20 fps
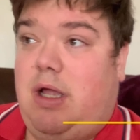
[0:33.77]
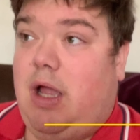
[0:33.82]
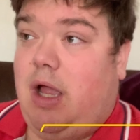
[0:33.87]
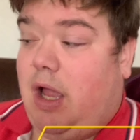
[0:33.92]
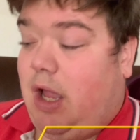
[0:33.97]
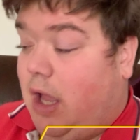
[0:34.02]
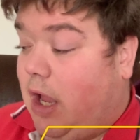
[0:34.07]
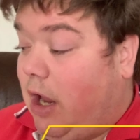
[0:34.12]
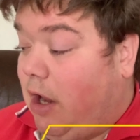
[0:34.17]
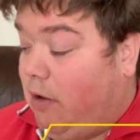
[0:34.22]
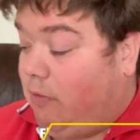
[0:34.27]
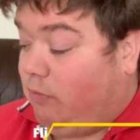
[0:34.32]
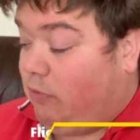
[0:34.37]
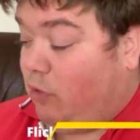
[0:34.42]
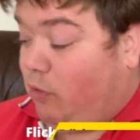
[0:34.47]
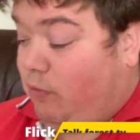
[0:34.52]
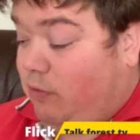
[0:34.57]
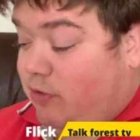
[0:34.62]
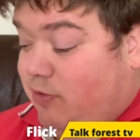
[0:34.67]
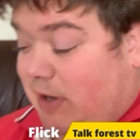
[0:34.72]
and um,
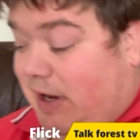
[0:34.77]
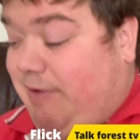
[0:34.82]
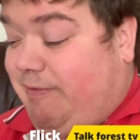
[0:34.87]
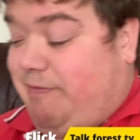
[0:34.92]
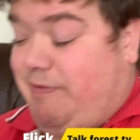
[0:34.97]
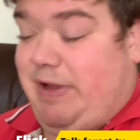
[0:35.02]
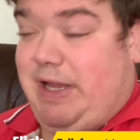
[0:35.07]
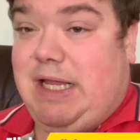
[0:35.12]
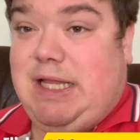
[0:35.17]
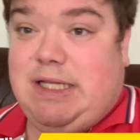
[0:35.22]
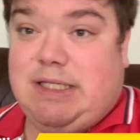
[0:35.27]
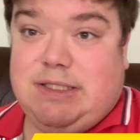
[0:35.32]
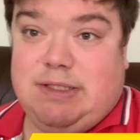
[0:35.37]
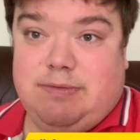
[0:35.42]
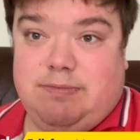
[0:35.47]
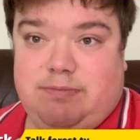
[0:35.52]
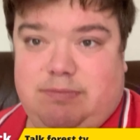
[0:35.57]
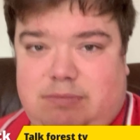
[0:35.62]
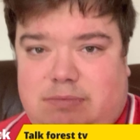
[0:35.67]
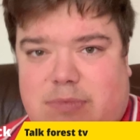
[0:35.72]
don't take fees,
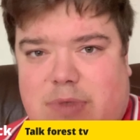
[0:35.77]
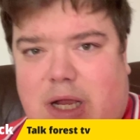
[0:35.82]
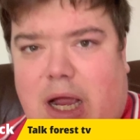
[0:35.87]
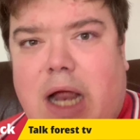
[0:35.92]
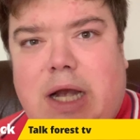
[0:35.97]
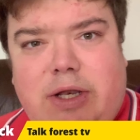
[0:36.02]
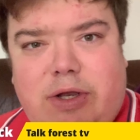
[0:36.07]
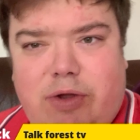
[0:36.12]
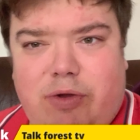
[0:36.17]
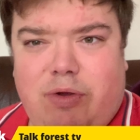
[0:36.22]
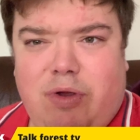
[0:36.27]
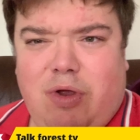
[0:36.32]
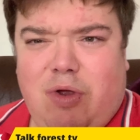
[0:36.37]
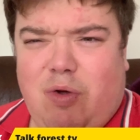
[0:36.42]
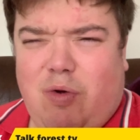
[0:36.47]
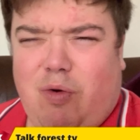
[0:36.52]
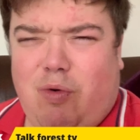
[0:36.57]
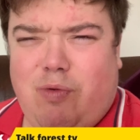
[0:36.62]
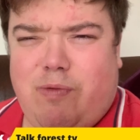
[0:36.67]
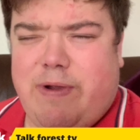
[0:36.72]
and the
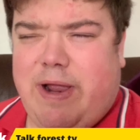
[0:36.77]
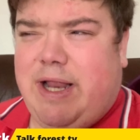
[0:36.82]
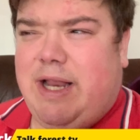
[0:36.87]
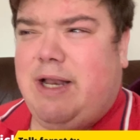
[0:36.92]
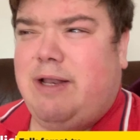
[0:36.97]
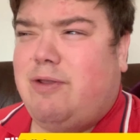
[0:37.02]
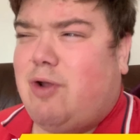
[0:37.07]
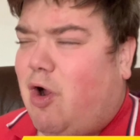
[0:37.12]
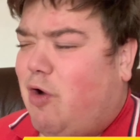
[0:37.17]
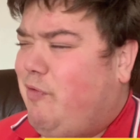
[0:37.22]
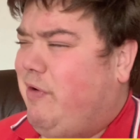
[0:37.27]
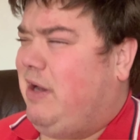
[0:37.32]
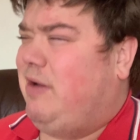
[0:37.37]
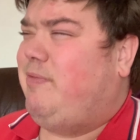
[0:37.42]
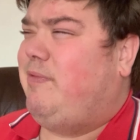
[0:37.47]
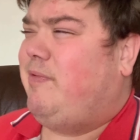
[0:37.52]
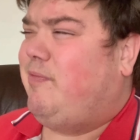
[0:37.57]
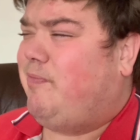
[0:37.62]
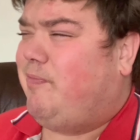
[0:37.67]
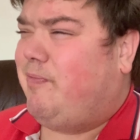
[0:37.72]
unrated, not
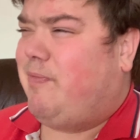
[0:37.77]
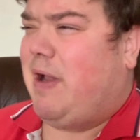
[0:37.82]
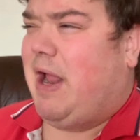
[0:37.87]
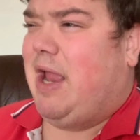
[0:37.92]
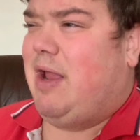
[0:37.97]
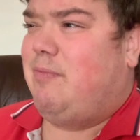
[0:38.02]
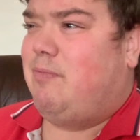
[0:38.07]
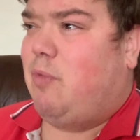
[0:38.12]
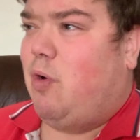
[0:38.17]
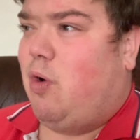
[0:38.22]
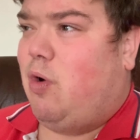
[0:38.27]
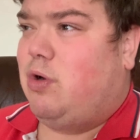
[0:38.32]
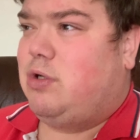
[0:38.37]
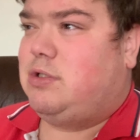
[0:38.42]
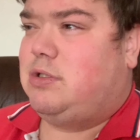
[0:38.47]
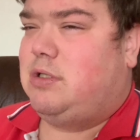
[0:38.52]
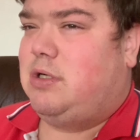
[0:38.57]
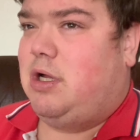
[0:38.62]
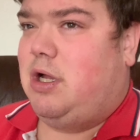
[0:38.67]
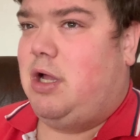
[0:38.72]
really paying much.
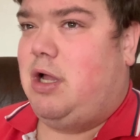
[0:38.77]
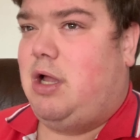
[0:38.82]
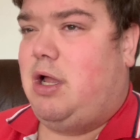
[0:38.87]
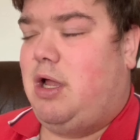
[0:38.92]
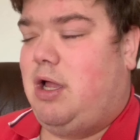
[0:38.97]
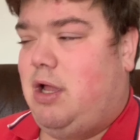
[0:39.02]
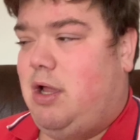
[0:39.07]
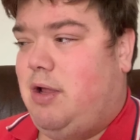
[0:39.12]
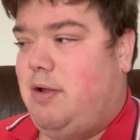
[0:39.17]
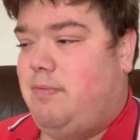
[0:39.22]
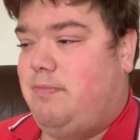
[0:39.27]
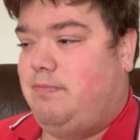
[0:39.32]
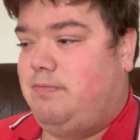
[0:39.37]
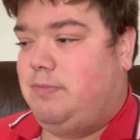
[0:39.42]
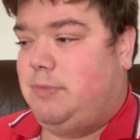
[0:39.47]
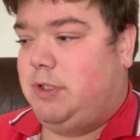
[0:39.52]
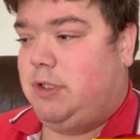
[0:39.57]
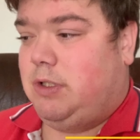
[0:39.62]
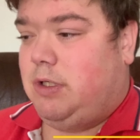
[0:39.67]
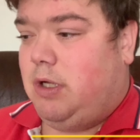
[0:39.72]
Um,
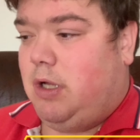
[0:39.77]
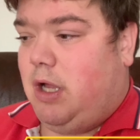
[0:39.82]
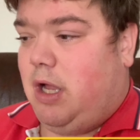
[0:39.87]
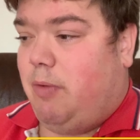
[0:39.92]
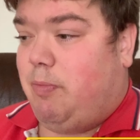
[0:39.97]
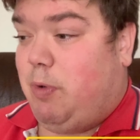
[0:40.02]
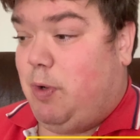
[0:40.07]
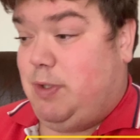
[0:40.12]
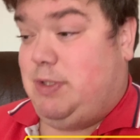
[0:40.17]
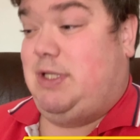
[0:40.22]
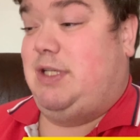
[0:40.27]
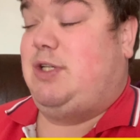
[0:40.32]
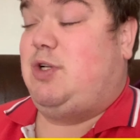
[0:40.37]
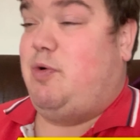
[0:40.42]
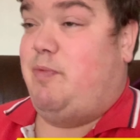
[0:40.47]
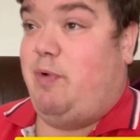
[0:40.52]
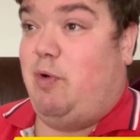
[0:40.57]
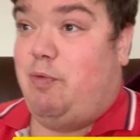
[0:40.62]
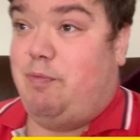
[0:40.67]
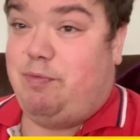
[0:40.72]
plus it's
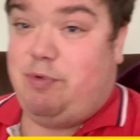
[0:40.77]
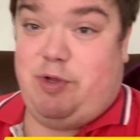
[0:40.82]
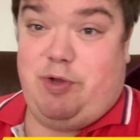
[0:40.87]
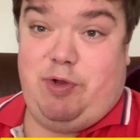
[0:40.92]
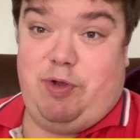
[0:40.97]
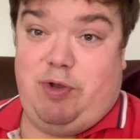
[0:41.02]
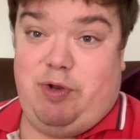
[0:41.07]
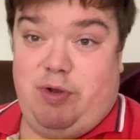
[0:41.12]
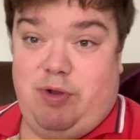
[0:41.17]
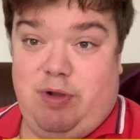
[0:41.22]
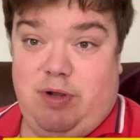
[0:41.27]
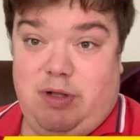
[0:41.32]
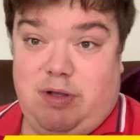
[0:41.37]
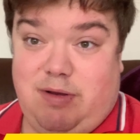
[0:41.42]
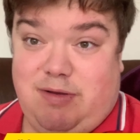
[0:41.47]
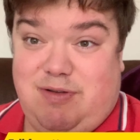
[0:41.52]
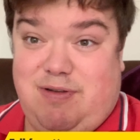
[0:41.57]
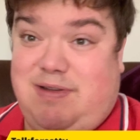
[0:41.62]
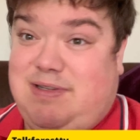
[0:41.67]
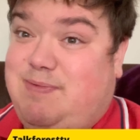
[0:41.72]
coming up to the
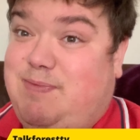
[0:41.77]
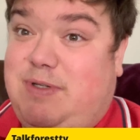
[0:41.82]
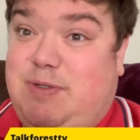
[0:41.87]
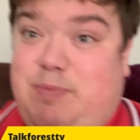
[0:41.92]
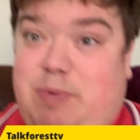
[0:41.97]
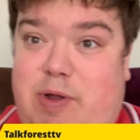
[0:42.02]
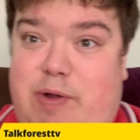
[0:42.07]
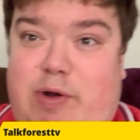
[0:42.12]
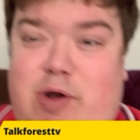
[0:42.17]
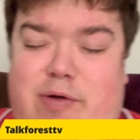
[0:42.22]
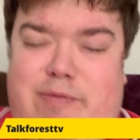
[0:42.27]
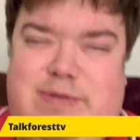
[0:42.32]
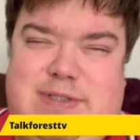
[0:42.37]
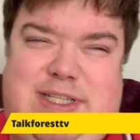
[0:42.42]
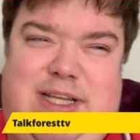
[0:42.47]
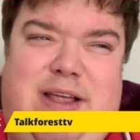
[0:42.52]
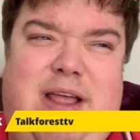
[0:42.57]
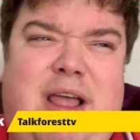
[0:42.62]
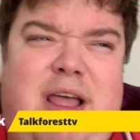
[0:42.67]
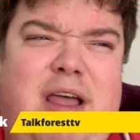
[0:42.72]
Christmas period.
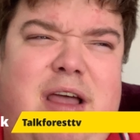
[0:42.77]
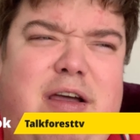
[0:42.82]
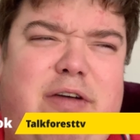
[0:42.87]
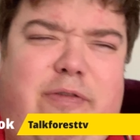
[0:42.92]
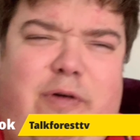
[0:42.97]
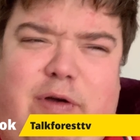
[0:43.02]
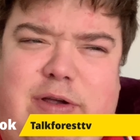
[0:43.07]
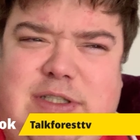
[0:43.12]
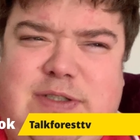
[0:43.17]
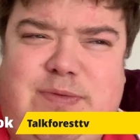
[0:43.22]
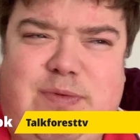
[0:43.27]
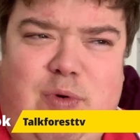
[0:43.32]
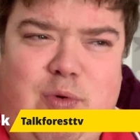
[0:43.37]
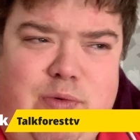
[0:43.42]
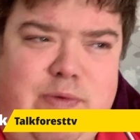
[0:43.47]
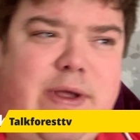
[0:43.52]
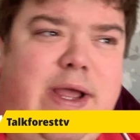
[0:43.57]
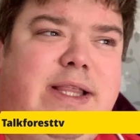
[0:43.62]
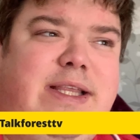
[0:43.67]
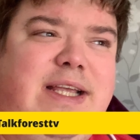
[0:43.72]
Obviously, Forest
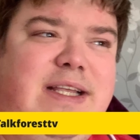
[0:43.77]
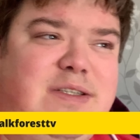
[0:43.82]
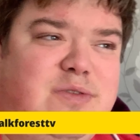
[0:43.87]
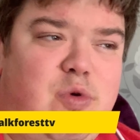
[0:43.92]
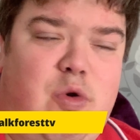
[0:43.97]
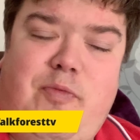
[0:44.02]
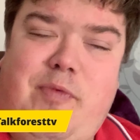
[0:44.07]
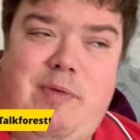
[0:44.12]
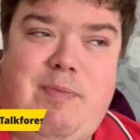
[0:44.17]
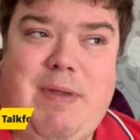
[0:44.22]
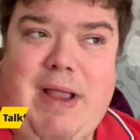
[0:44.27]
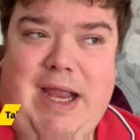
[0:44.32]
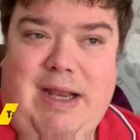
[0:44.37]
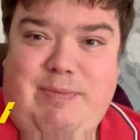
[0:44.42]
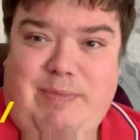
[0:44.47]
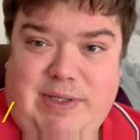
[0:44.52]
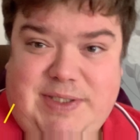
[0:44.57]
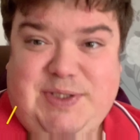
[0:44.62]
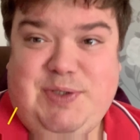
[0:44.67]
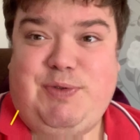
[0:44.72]
unratings will be playing
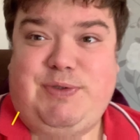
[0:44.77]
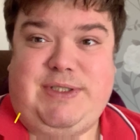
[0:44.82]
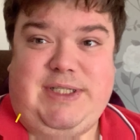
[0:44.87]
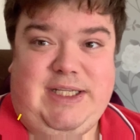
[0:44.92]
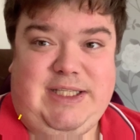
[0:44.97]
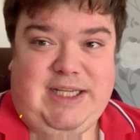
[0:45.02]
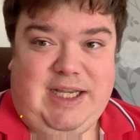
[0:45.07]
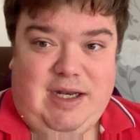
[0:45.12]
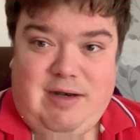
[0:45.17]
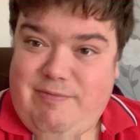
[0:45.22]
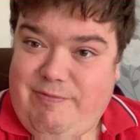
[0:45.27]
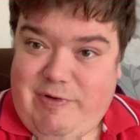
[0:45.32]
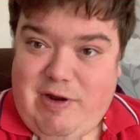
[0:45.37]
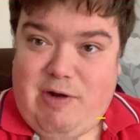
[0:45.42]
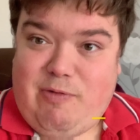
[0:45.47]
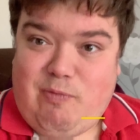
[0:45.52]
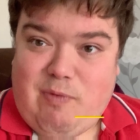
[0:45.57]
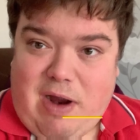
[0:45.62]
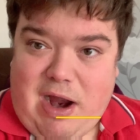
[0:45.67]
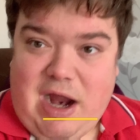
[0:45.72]
Bristol City in third
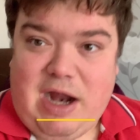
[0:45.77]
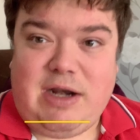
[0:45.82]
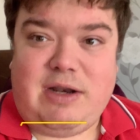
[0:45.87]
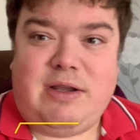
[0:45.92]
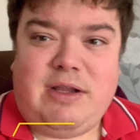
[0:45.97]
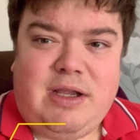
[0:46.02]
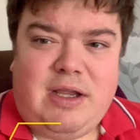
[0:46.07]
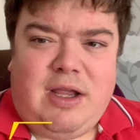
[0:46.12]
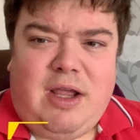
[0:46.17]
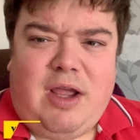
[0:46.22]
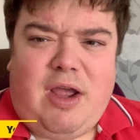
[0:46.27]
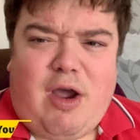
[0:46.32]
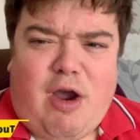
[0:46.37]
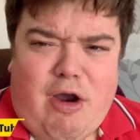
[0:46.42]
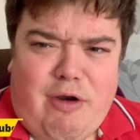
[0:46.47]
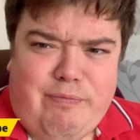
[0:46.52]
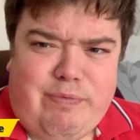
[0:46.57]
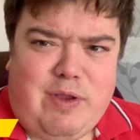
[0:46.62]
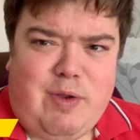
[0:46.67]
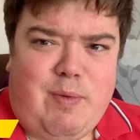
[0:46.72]
one
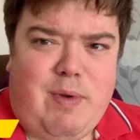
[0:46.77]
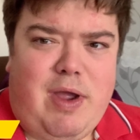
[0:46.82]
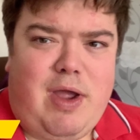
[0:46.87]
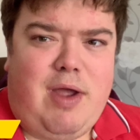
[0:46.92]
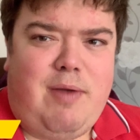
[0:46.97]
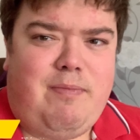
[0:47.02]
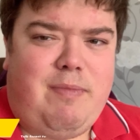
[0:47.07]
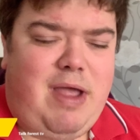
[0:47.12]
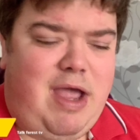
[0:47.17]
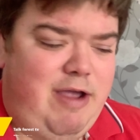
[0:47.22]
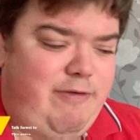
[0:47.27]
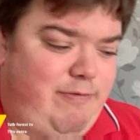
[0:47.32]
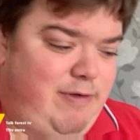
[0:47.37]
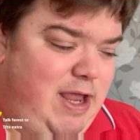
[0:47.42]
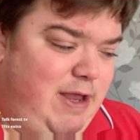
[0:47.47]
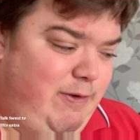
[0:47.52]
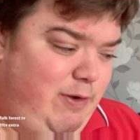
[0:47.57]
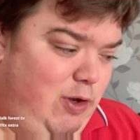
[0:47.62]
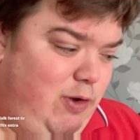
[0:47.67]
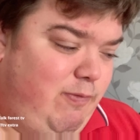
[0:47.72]
after um, FA
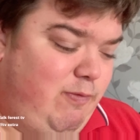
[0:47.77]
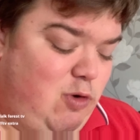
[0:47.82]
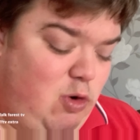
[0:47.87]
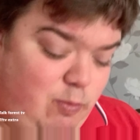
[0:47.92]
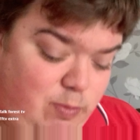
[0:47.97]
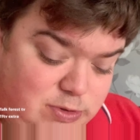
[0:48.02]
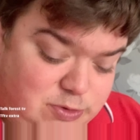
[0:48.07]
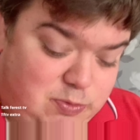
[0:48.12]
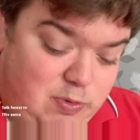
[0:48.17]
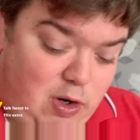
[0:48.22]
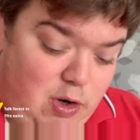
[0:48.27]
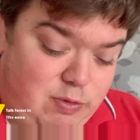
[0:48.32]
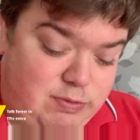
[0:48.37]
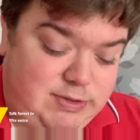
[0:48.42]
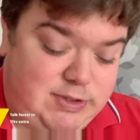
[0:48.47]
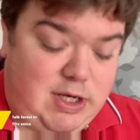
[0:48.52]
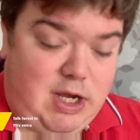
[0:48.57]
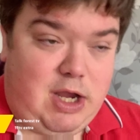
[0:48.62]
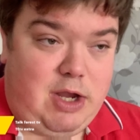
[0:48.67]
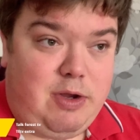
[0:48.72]
Youth Cup as well.
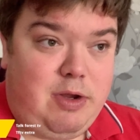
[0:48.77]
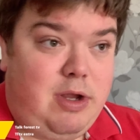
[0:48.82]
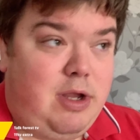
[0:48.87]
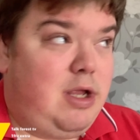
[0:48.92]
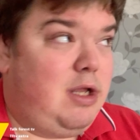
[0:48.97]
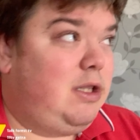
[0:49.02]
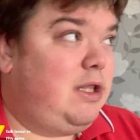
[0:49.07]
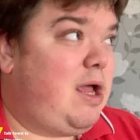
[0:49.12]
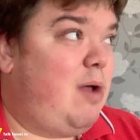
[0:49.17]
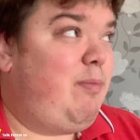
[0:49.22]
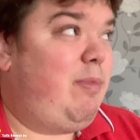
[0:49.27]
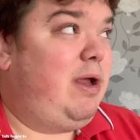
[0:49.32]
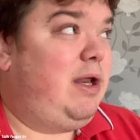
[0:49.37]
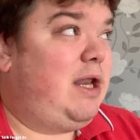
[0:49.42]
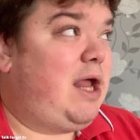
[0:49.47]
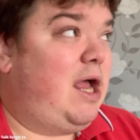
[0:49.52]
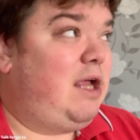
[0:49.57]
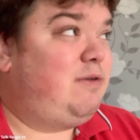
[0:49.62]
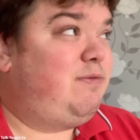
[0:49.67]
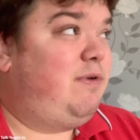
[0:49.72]
So that'd be
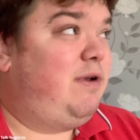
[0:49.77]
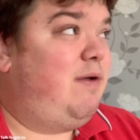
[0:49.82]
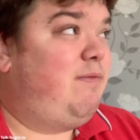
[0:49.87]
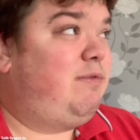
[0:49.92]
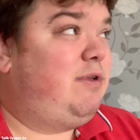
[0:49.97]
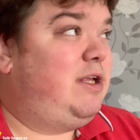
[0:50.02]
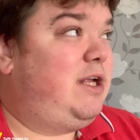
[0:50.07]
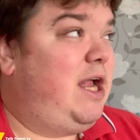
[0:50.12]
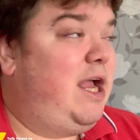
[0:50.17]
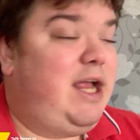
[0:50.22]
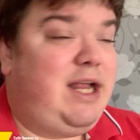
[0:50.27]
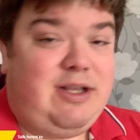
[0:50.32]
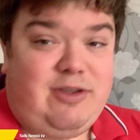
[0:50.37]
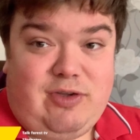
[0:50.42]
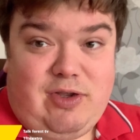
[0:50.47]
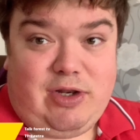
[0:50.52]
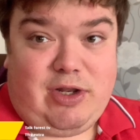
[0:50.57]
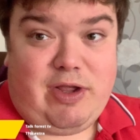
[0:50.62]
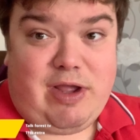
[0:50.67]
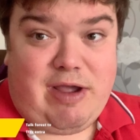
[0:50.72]
nice for them to get into
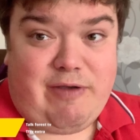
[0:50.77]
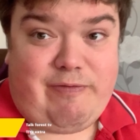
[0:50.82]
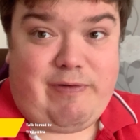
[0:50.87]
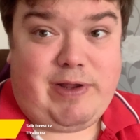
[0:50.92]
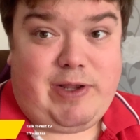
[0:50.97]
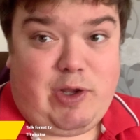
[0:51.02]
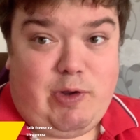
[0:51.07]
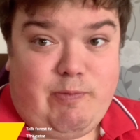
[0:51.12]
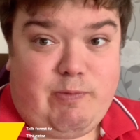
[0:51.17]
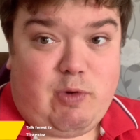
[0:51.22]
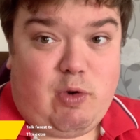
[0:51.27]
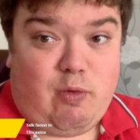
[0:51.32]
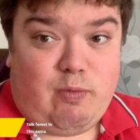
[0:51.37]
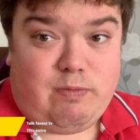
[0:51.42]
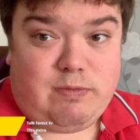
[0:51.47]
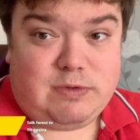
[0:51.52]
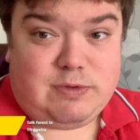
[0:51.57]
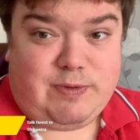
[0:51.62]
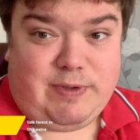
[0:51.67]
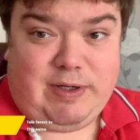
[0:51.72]
the FA Youth Cup
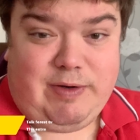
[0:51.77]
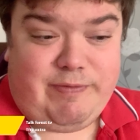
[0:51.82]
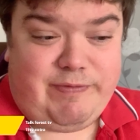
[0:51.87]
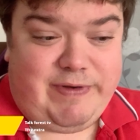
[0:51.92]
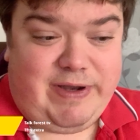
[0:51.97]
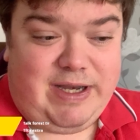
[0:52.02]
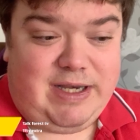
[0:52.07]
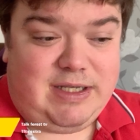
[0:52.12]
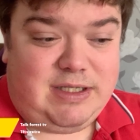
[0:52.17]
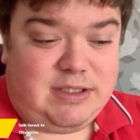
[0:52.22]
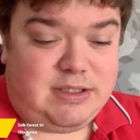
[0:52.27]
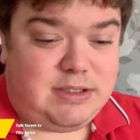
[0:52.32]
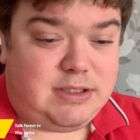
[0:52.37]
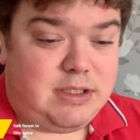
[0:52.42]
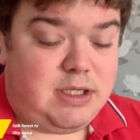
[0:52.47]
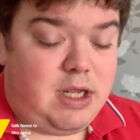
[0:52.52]
swing of things.